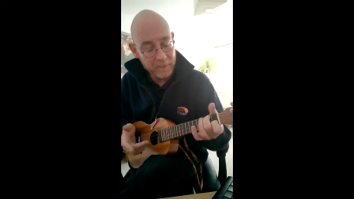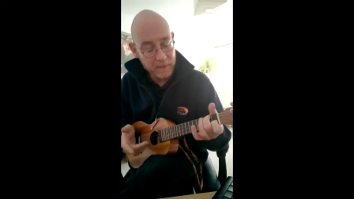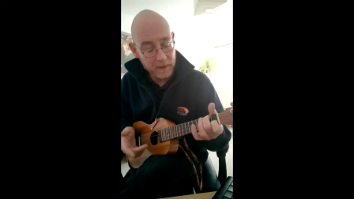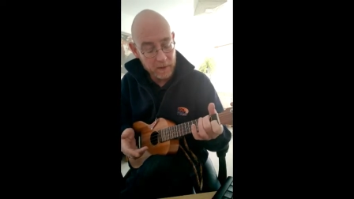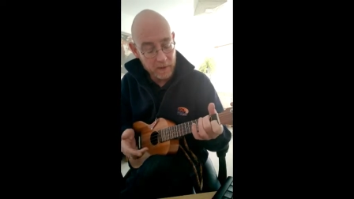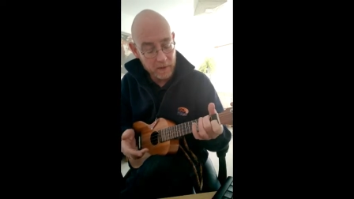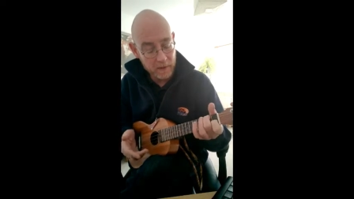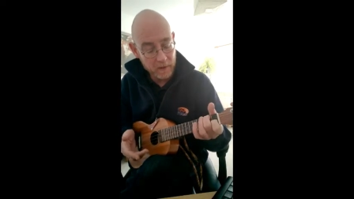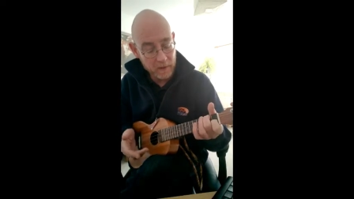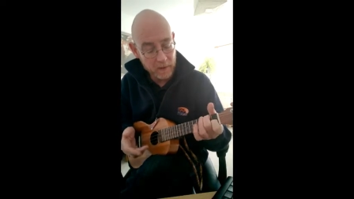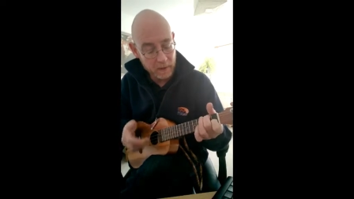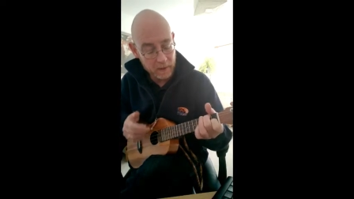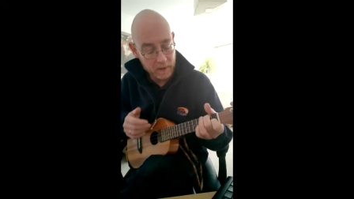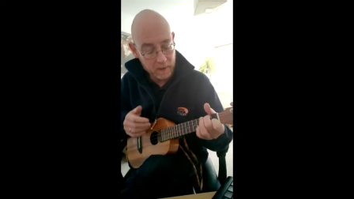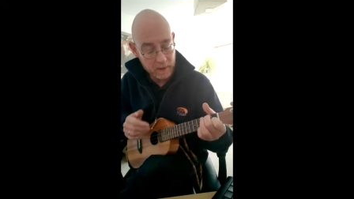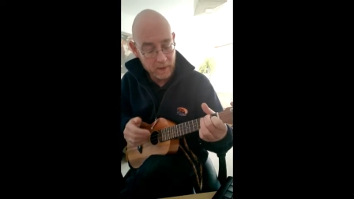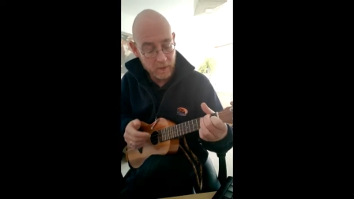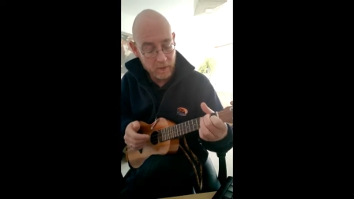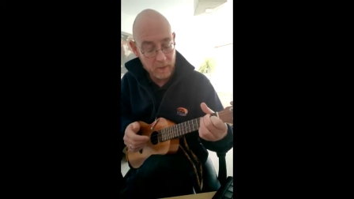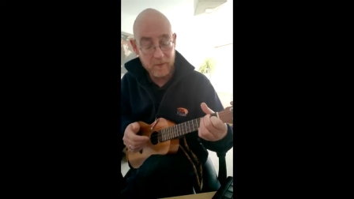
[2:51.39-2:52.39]
you
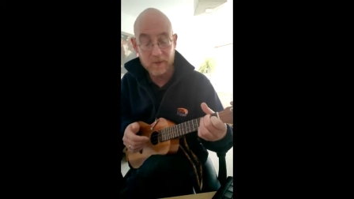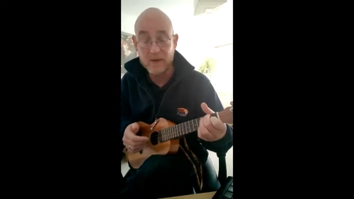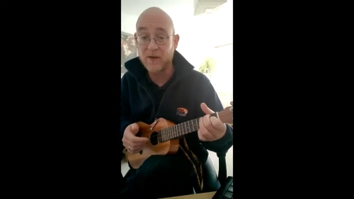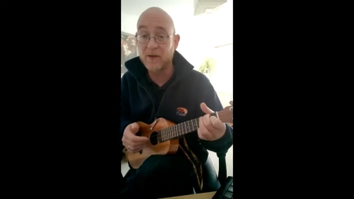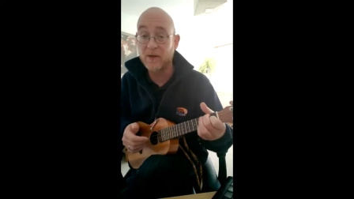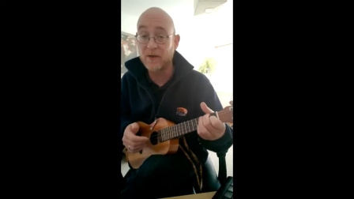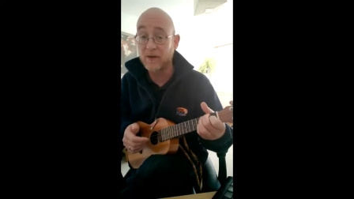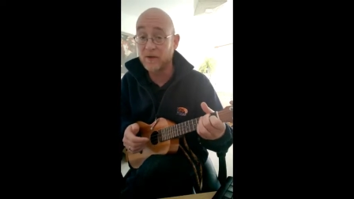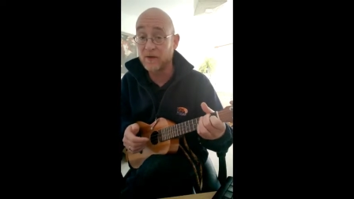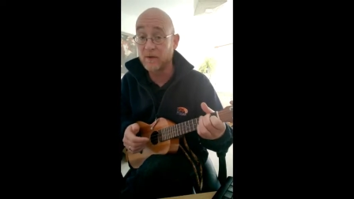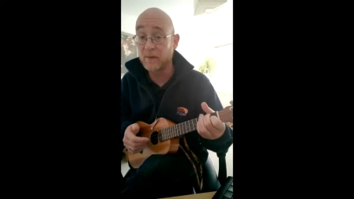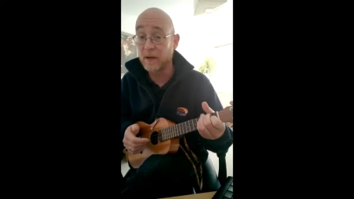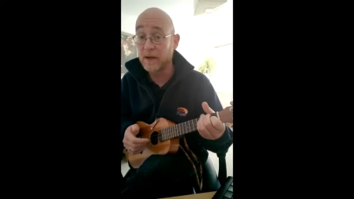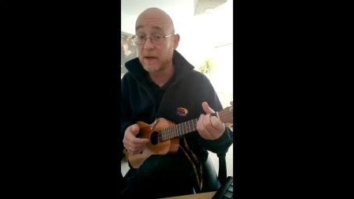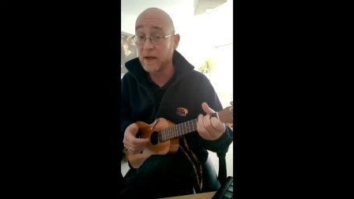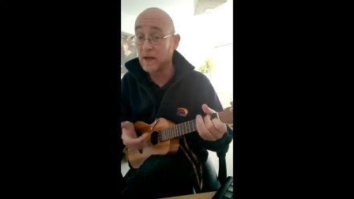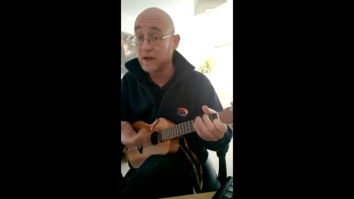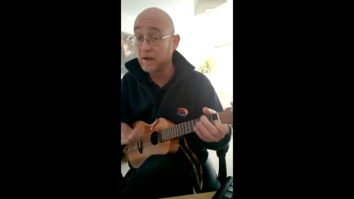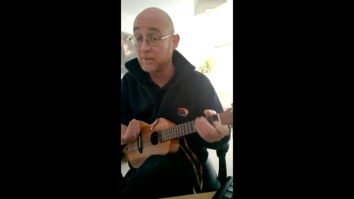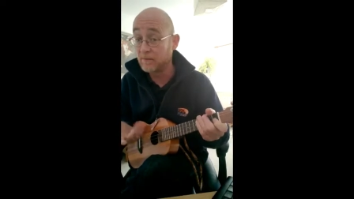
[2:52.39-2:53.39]
can you can just use your
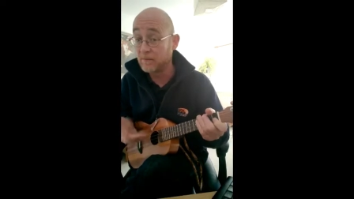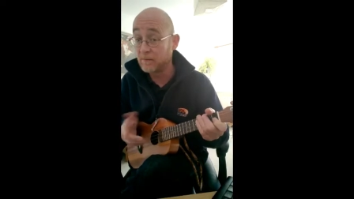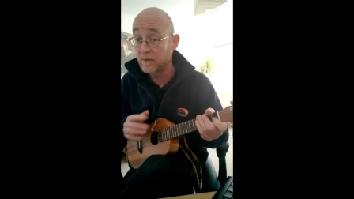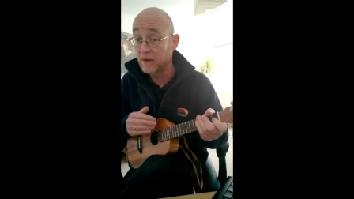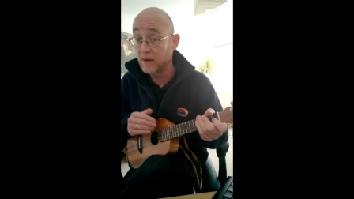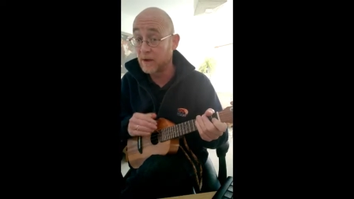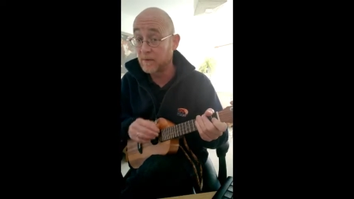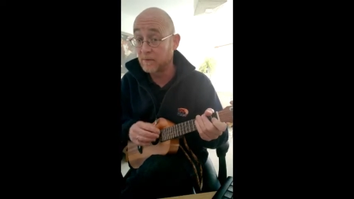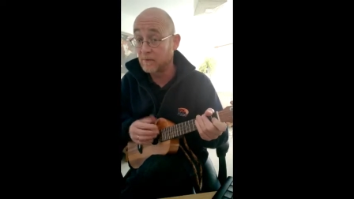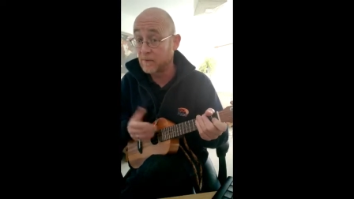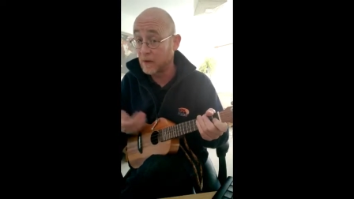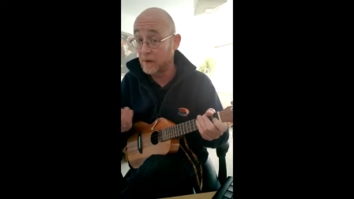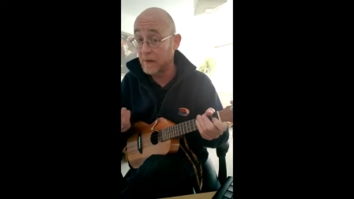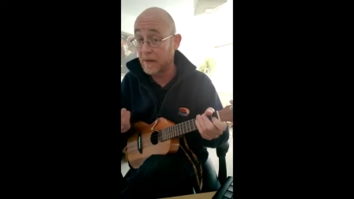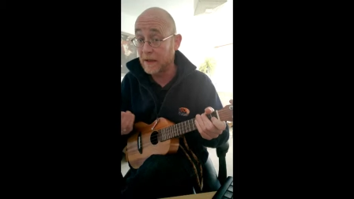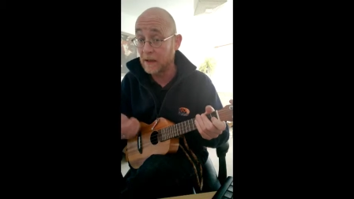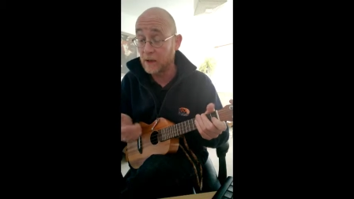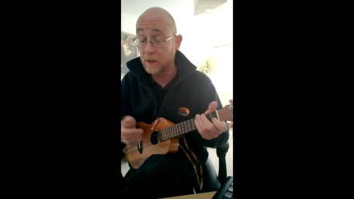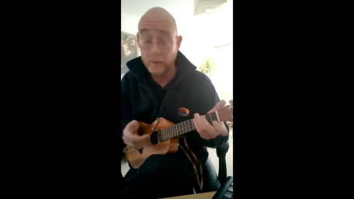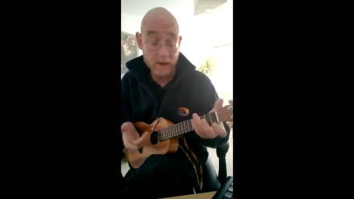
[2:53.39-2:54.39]
pinky to, to add
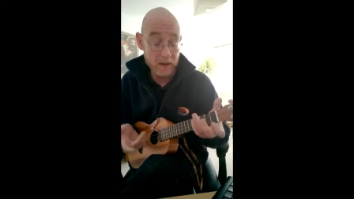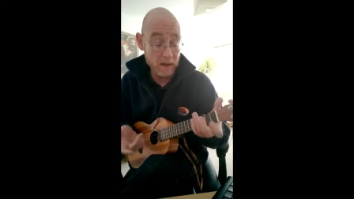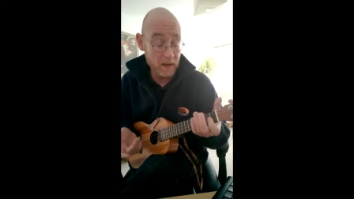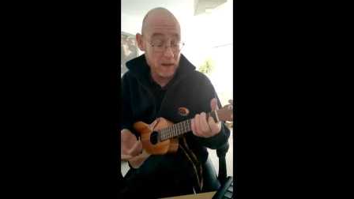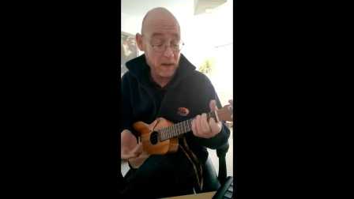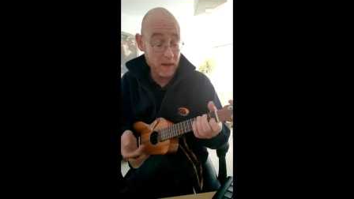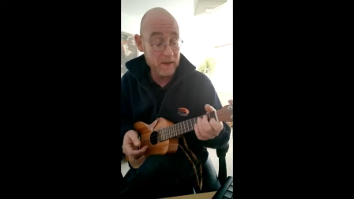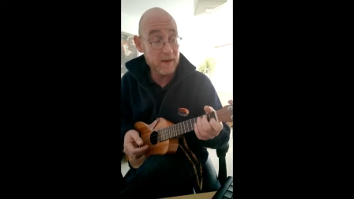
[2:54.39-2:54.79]
a little bit of colour.